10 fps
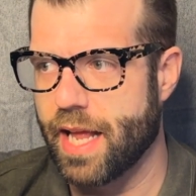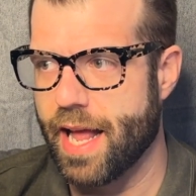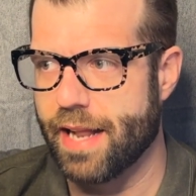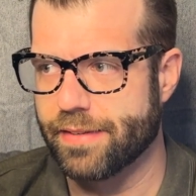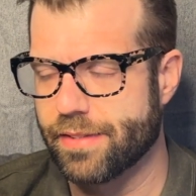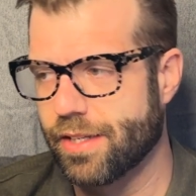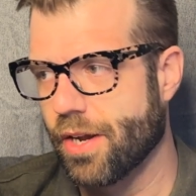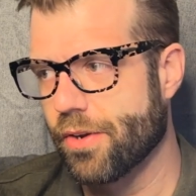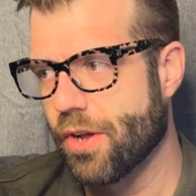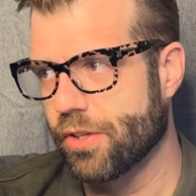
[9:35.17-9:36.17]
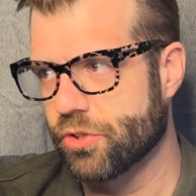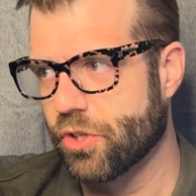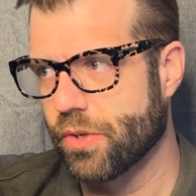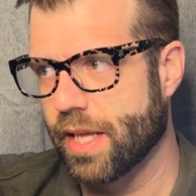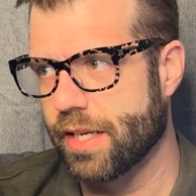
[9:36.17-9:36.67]
and you also
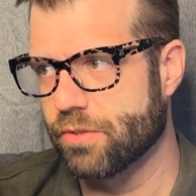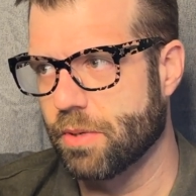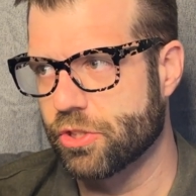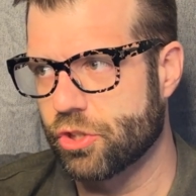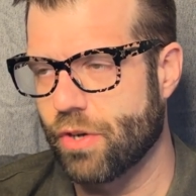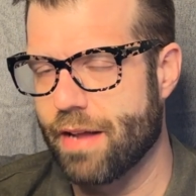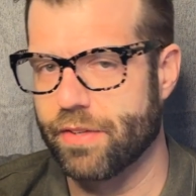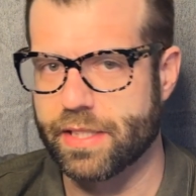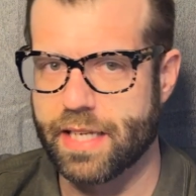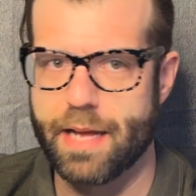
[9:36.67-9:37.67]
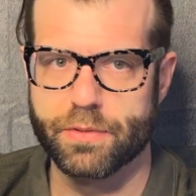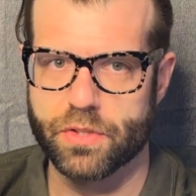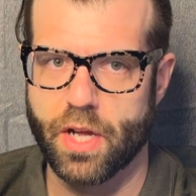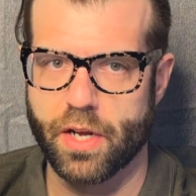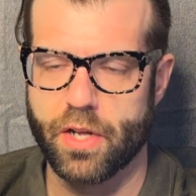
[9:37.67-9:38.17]
don't get as much traveling time as
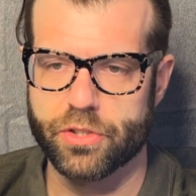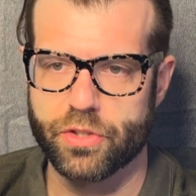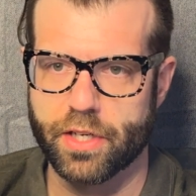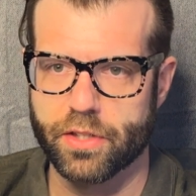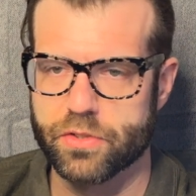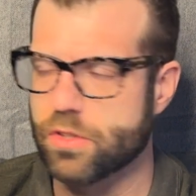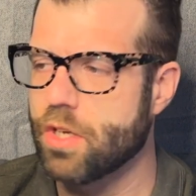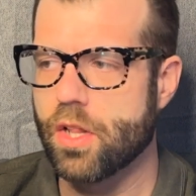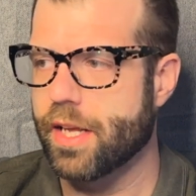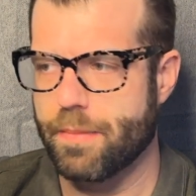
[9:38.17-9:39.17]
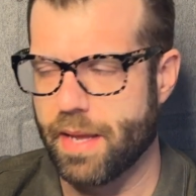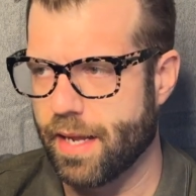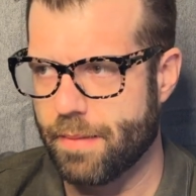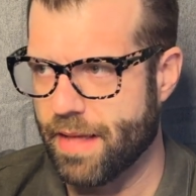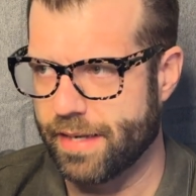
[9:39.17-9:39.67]
long-haul truckers. So don't look at me.
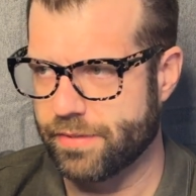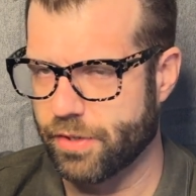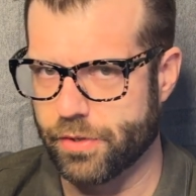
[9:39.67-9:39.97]
I'm not a serial